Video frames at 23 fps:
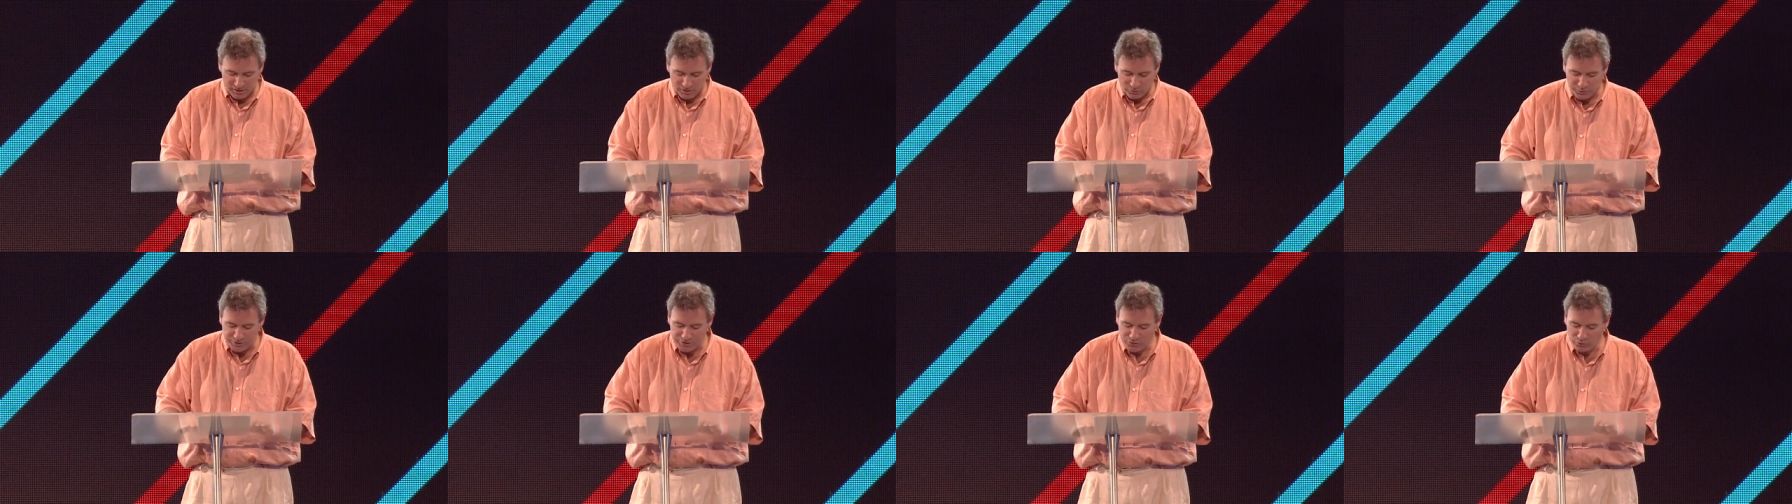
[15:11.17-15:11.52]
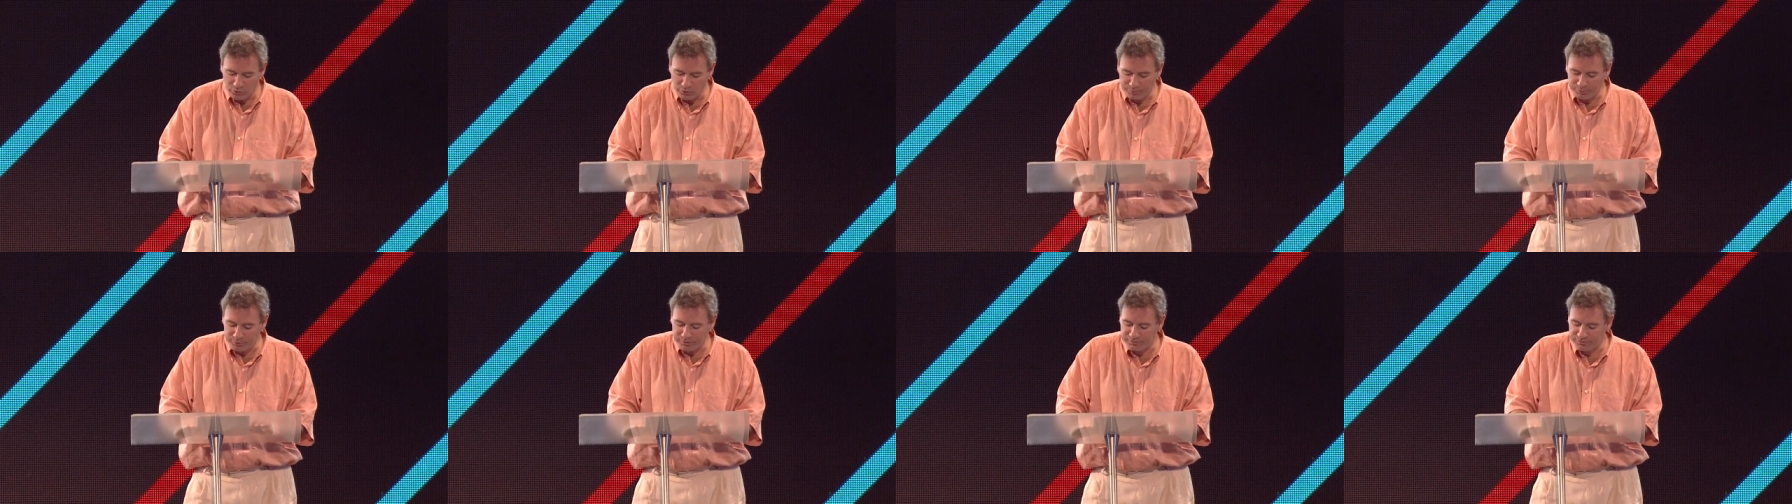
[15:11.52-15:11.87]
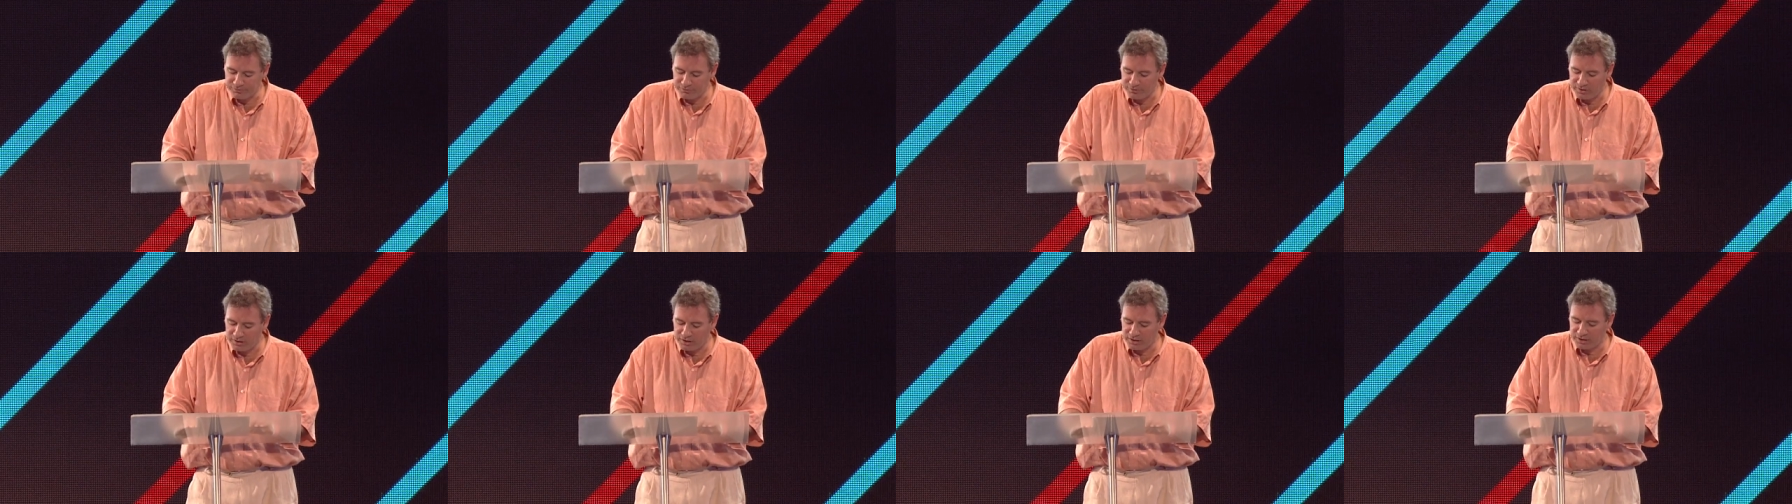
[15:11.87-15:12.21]
We'd all
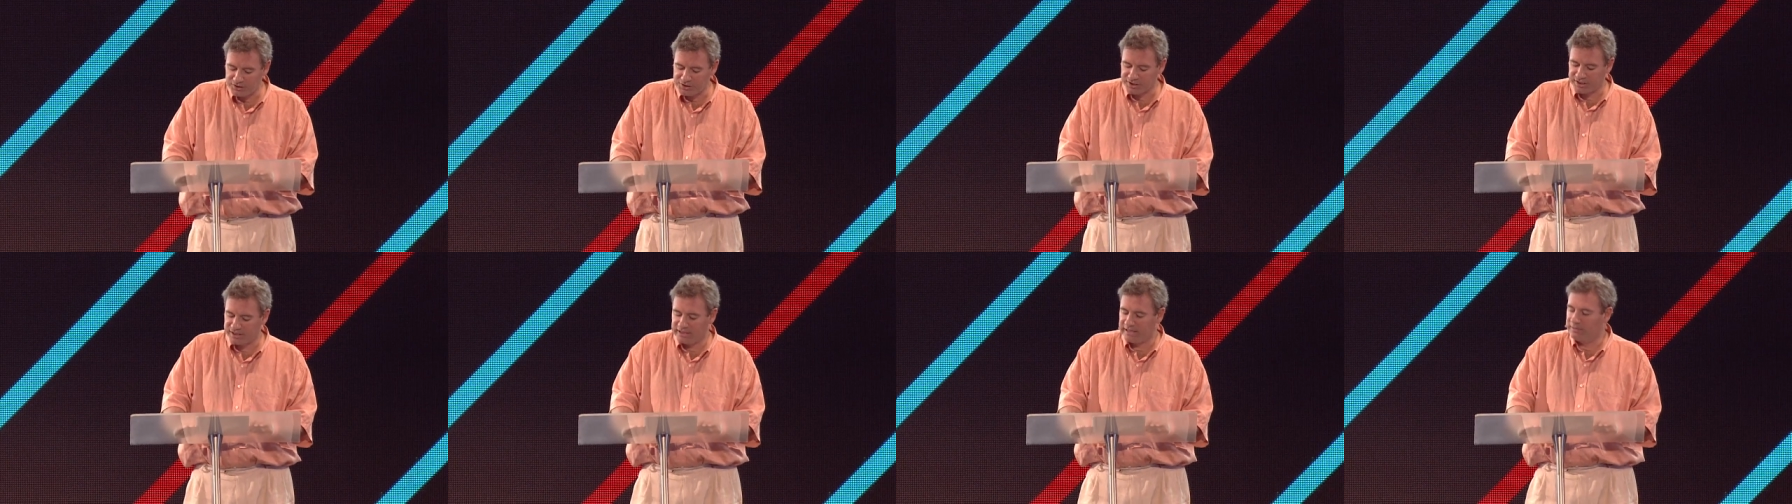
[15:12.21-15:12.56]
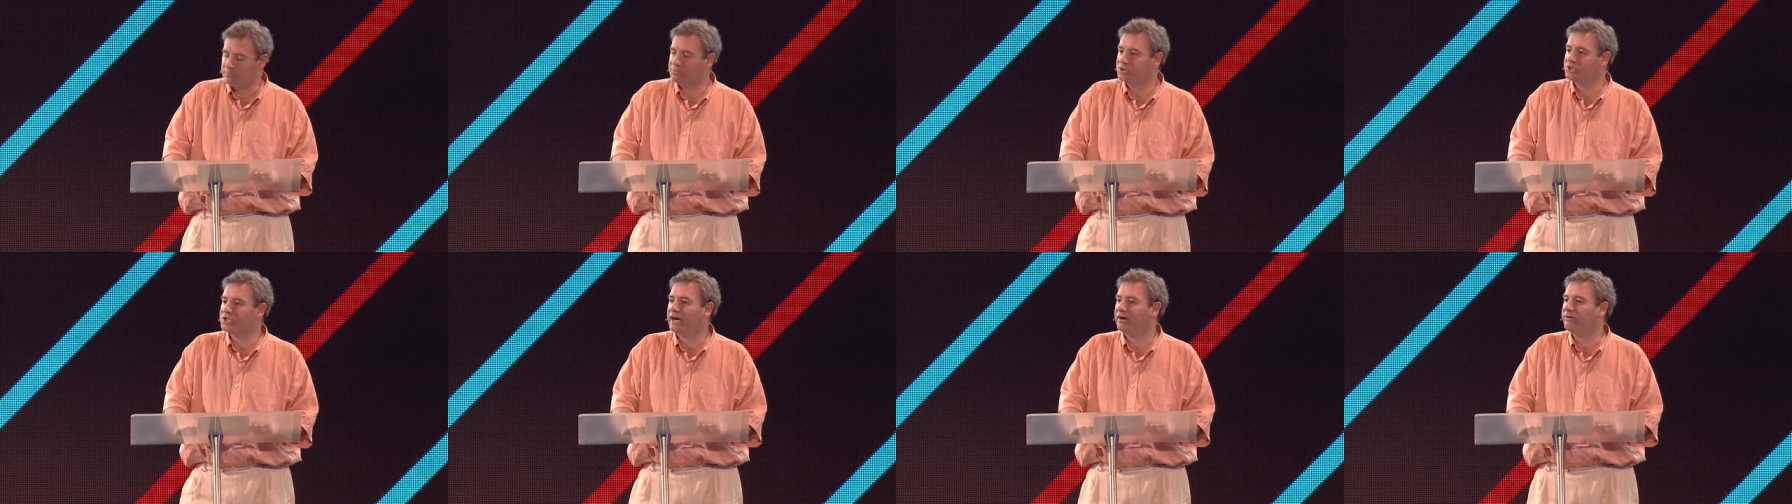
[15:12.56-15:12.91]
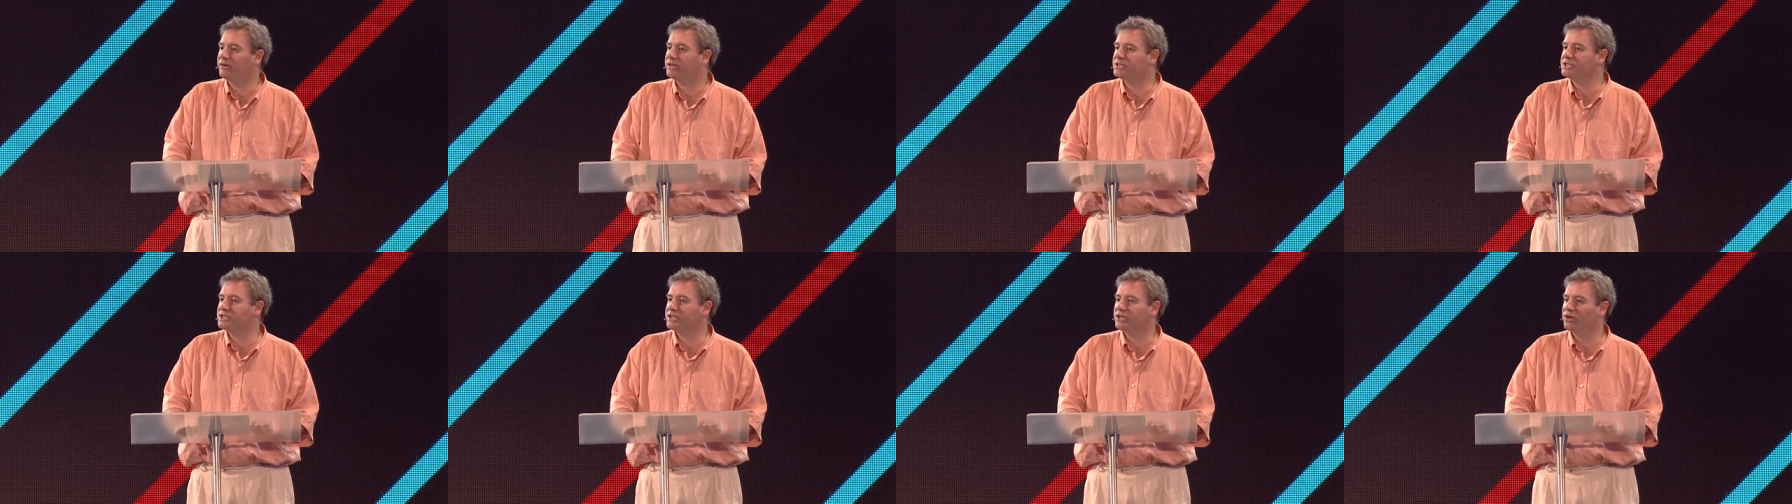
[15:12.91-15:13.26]
prefer to keep
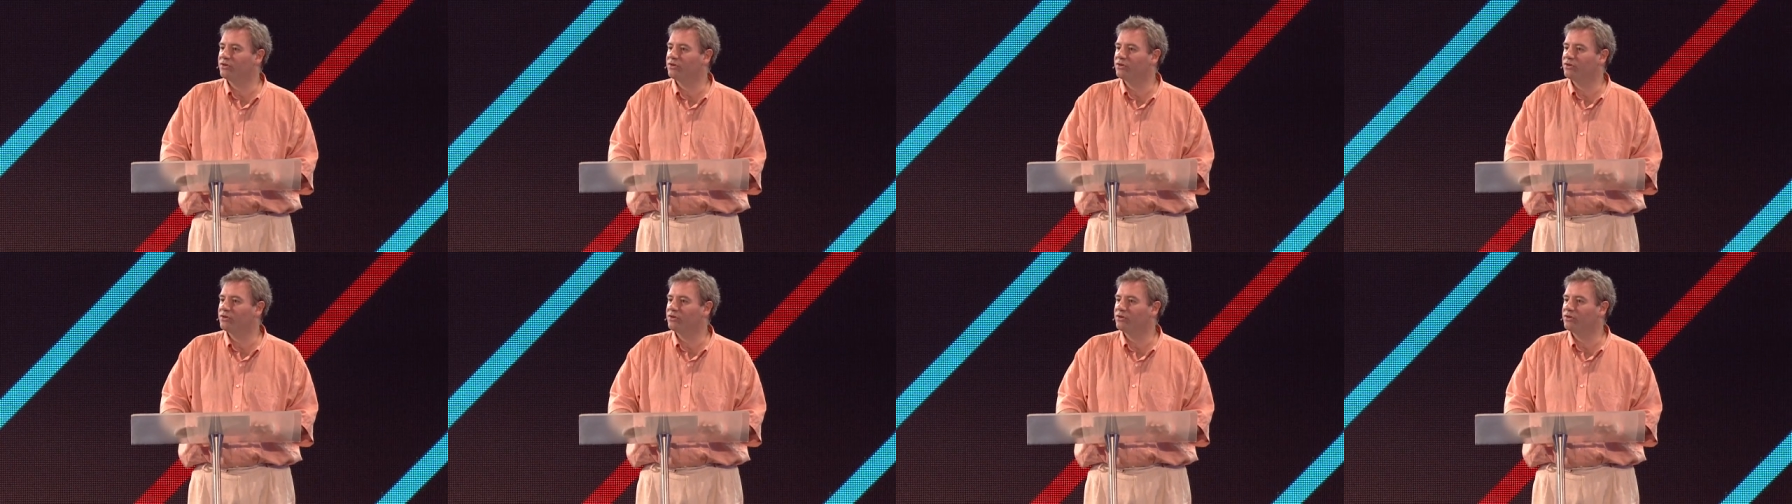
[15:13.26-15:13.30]
charity